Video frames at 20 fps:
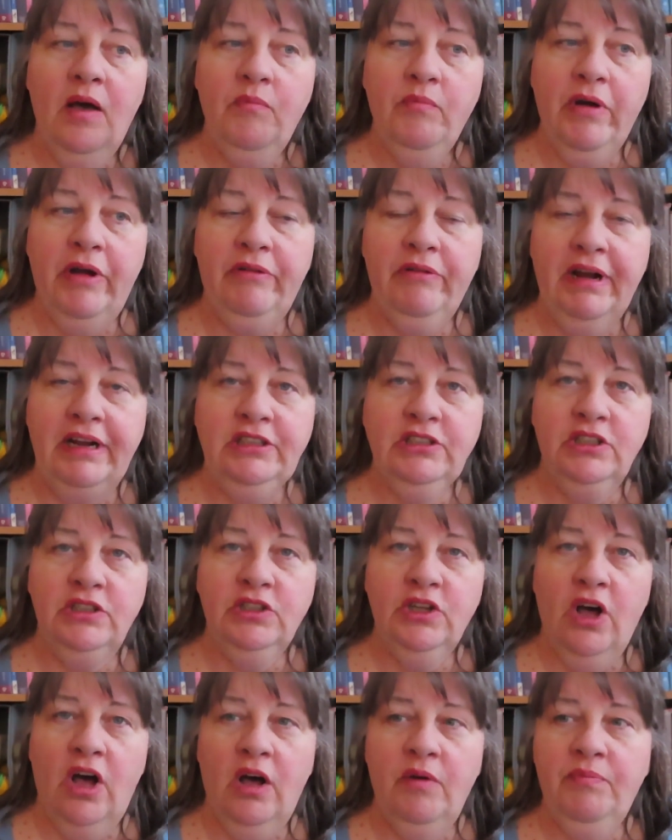My Rachel
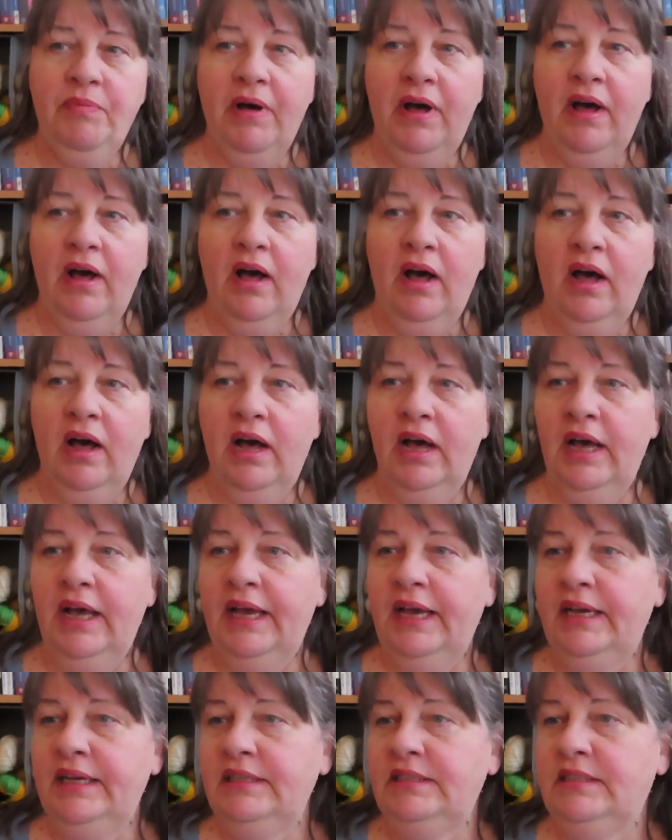top,
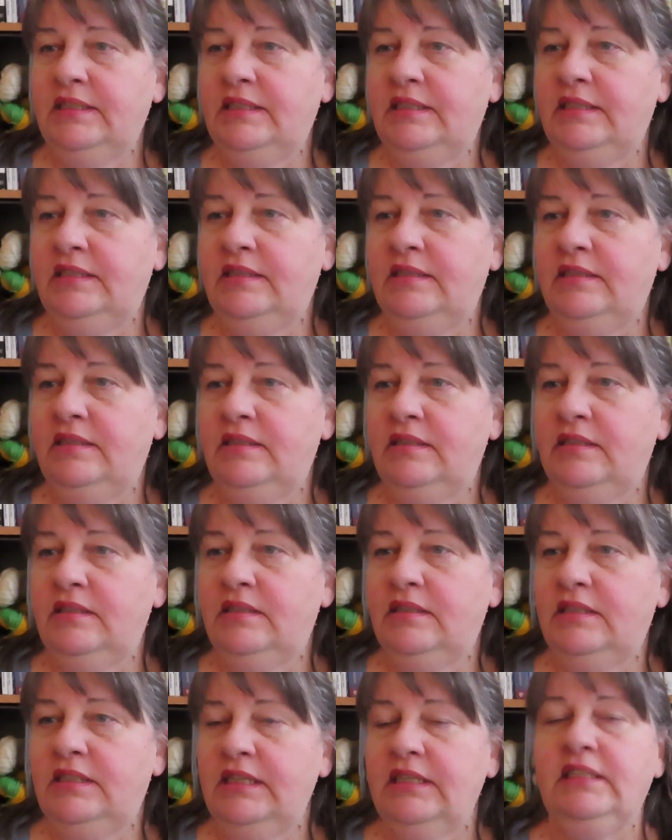I
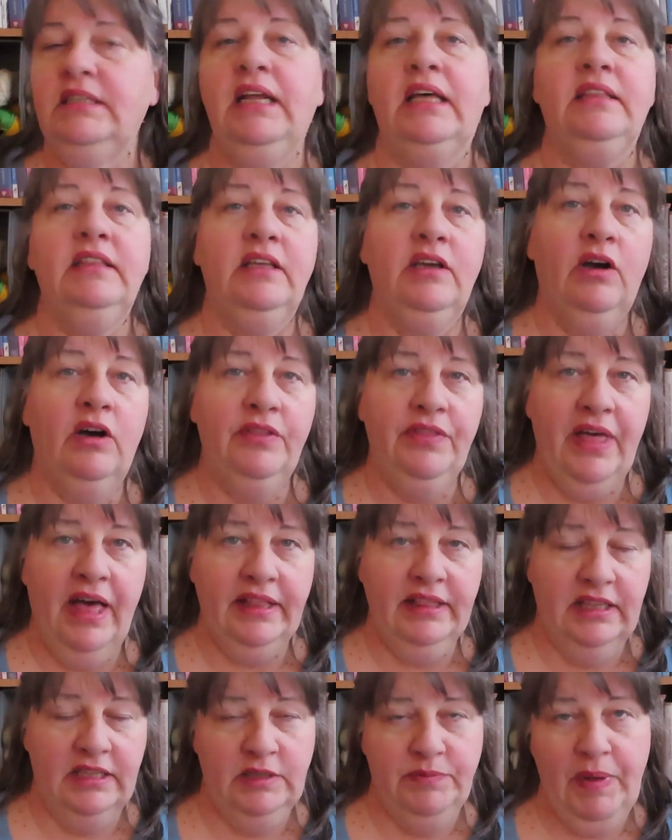did nothing on
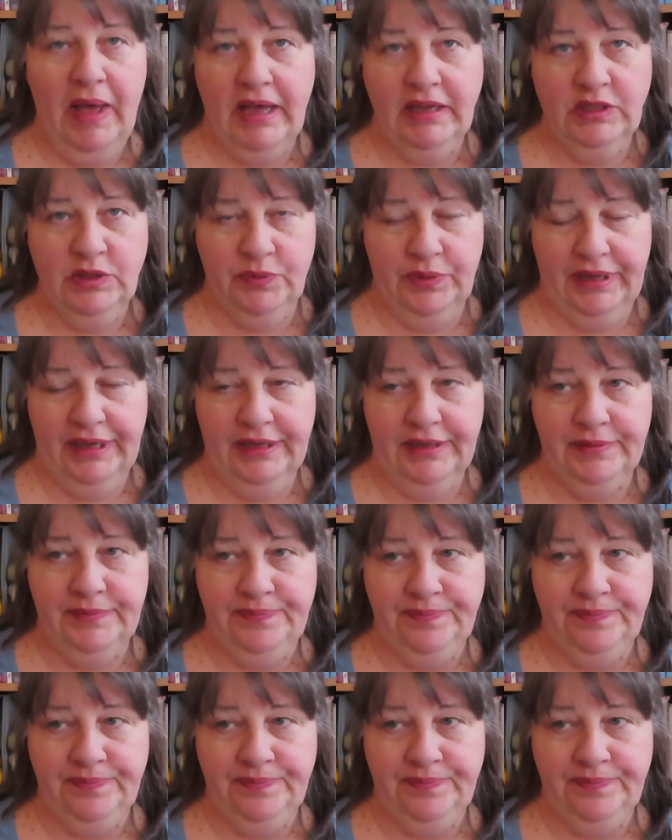that this past week.